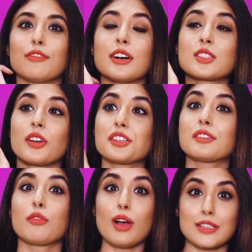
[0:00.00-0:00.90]
First
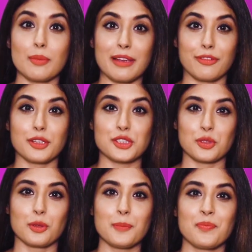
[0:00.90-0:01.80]
audition was for my first
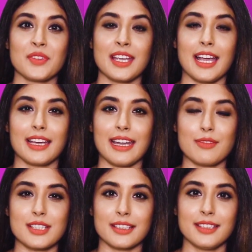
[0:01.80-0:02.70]
show, and I
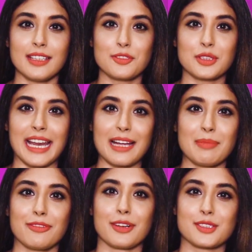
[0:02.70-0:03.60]
was lucky enough to crack
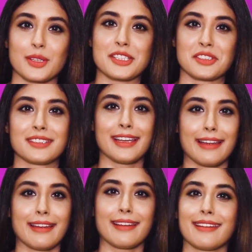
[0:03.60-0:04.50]
my first audition.
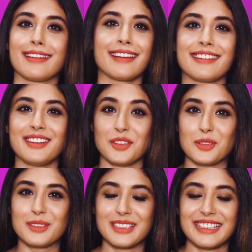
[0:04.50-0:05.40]
Yay! I didn't
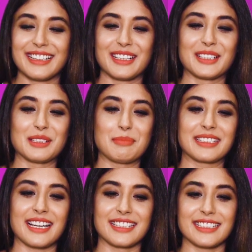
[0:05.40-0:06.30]
know,
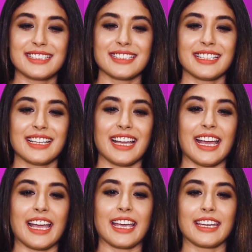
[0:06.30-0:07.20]
but I did,
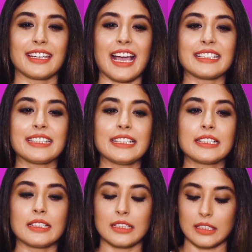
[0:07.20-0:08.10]
and I think